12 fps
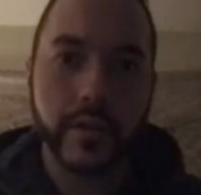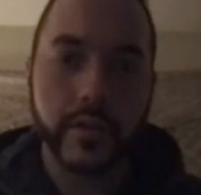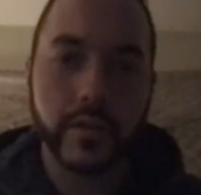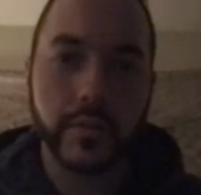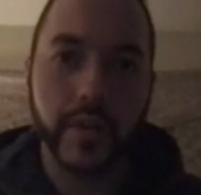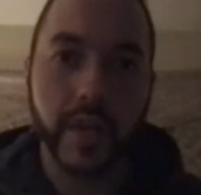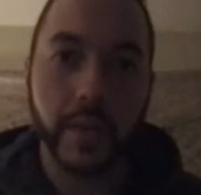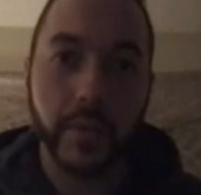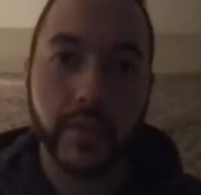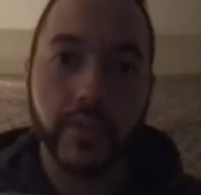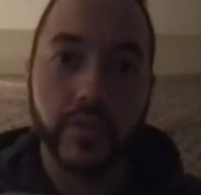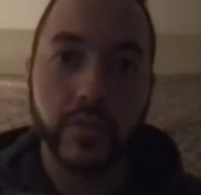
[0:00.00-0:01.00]
to be able
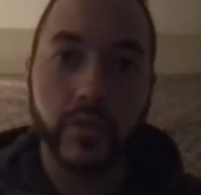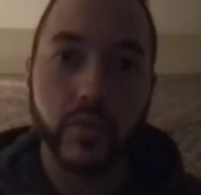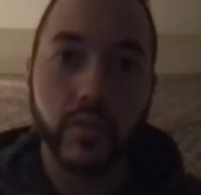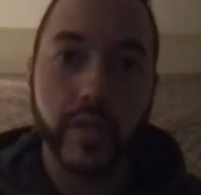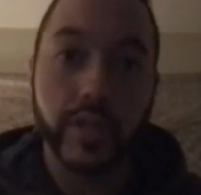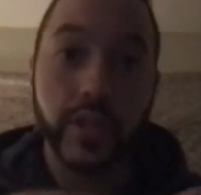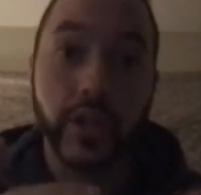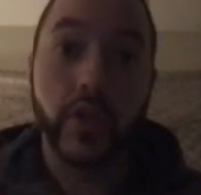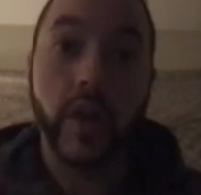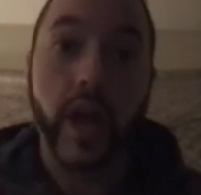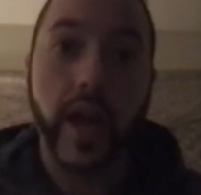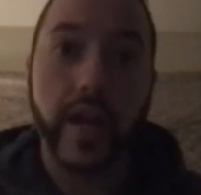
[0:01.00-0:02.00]
to, in
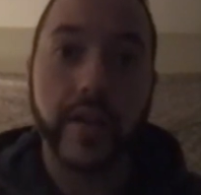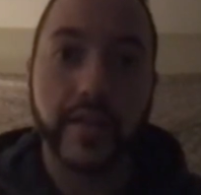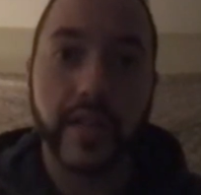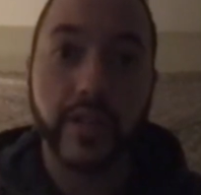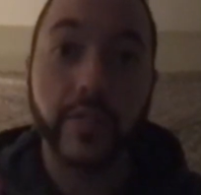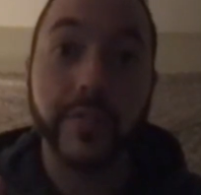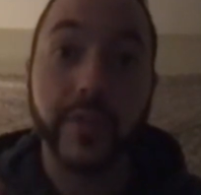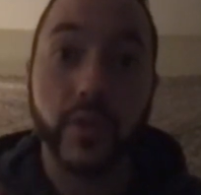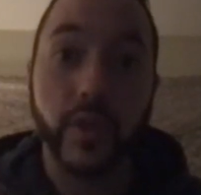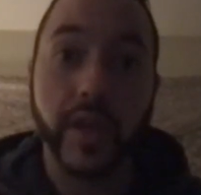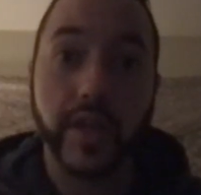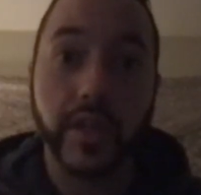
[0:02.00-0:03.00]
your eyes, that you feel
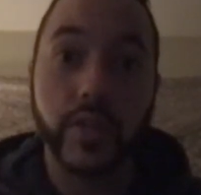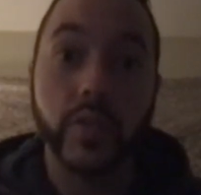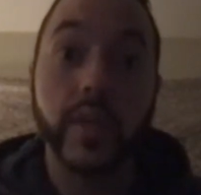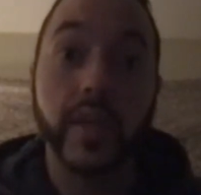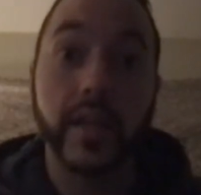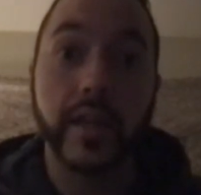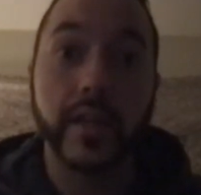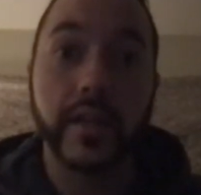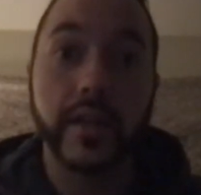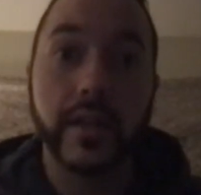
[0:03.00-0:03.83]
like you can